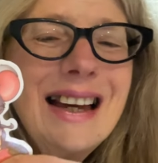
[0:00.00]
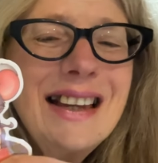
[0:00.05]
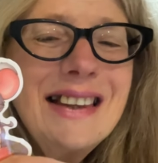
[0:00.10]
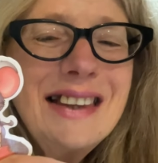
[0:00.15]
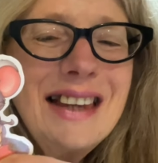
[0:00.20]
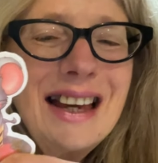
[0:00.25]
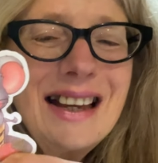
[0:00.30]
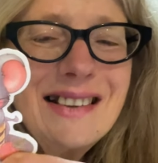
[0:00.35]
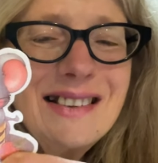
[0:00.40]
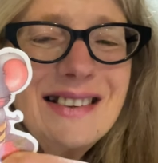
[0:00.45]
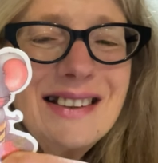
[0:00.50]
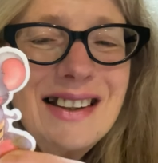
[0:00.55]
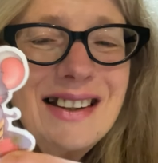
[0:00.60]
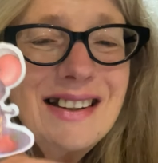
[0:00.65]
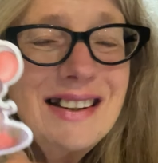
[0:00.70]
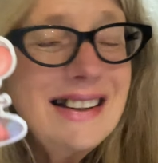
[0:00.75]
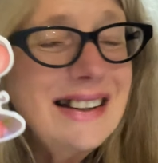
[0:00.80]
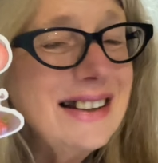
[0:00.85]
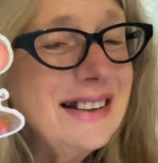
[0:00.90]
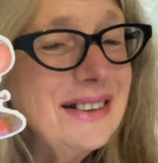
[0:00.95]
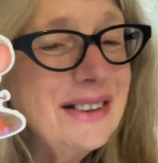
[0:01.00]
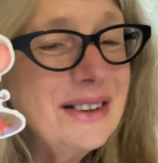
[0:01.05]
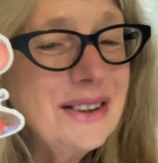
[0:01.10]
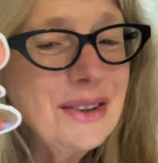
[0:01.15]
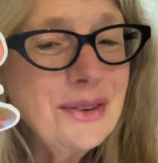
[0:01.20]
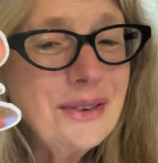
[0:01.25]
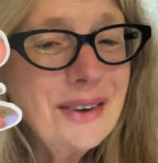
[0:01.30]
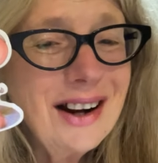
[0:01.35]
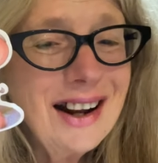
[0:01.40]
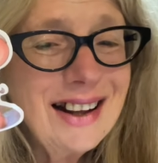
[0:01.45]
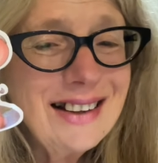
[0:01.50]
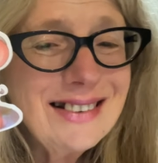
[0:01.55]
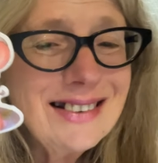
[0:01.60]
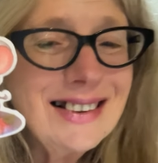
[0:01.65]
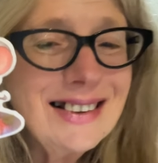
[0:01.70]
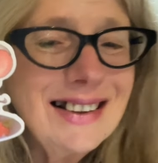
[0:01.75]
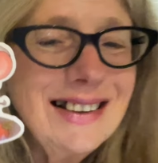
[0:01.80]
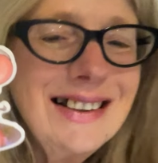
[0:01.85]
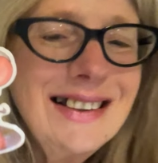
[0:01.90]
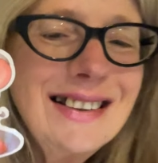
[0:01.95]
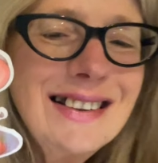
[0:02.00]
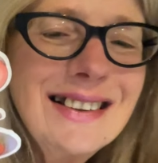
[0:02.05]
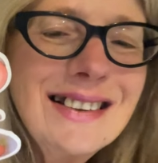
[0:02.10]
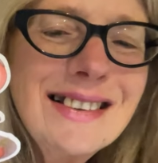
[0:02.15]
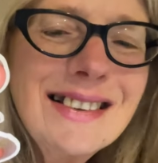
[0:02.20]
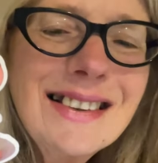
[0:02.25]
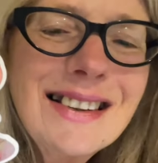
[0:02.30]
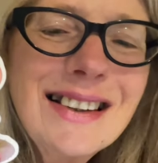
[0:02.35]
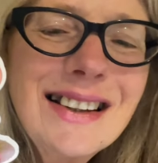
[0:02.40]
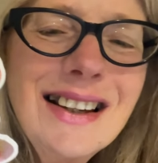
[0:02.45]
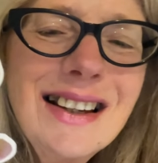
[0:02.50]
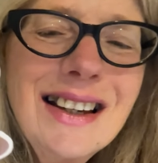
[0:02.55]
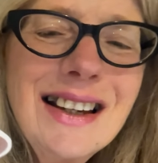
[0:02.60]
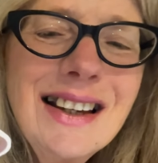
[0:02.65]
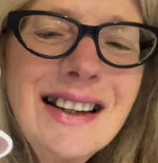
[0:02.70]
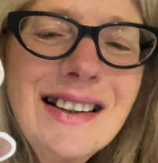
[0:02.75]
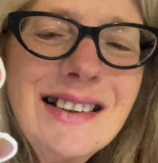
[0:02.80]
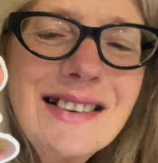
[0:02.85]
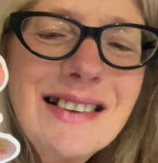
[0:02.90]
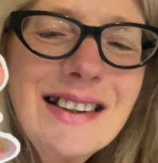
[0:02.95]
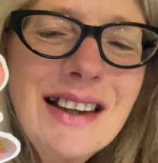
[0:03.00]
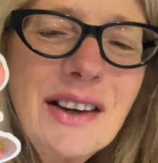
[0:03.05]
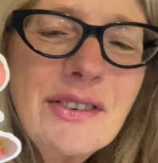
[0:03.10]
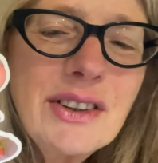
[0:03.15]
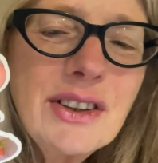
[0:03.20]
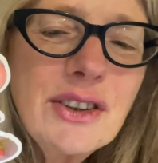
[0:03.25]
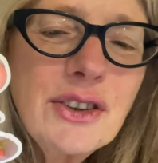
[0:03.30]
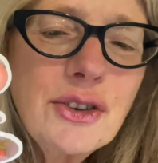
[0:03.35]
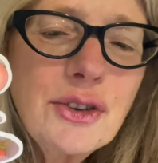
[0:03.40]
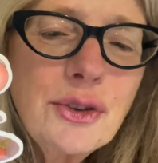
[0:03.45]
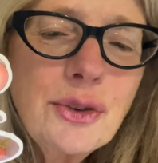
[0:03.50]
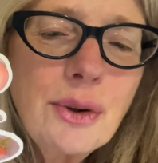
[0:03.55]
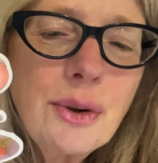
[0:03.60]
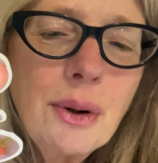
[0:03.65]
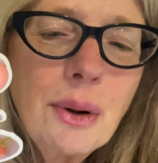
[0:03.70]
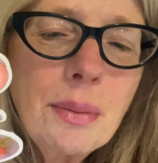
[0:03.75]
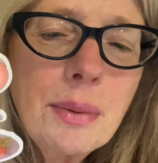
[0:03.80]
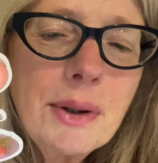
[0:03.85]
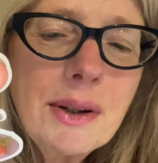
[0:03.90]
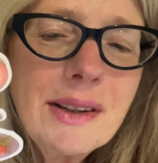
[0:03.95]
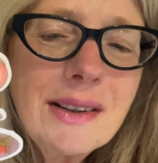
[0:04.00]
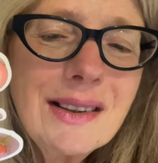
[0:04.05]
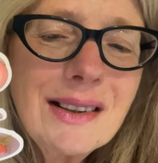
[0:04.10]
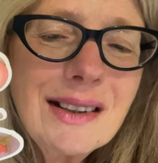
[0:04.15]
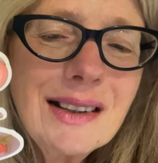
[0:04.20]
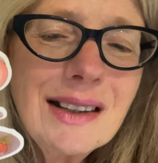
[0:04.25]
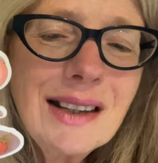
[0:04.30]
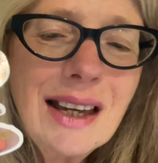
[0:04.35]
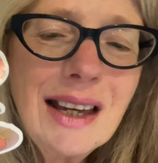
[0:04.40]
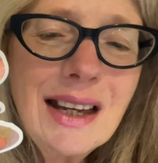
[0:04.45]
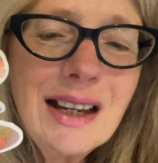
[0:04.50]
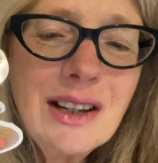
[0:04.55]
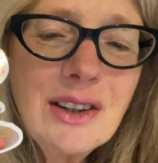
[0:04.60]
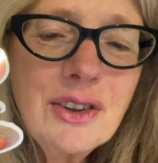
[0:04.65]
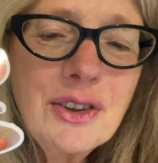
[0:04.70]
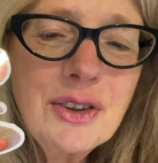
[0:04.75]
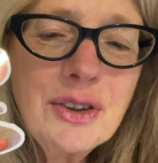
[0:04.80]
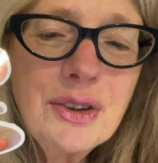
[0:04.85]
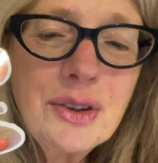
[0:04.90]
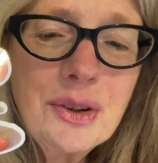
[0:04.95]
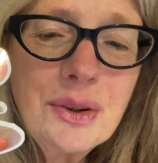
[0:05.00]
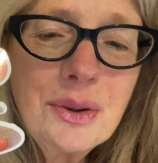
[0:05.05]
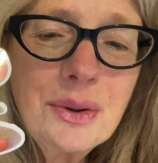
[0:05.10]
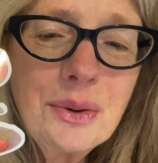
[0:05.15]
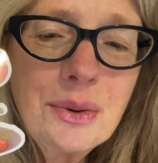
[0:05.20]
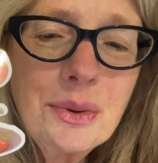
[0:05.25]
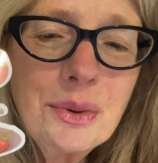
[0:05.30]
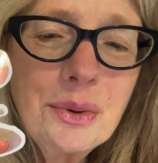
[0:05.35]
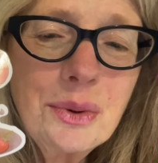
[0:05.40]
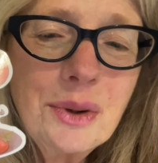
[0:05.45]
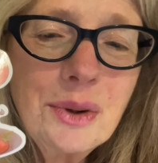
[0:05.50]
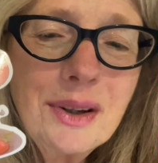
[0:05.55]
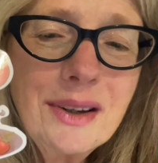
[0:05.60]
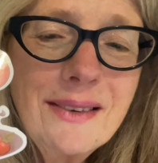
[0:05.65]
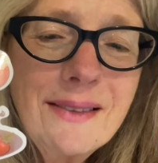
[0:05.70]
That's getting into the rascaliness. It's having strawberries and cake too.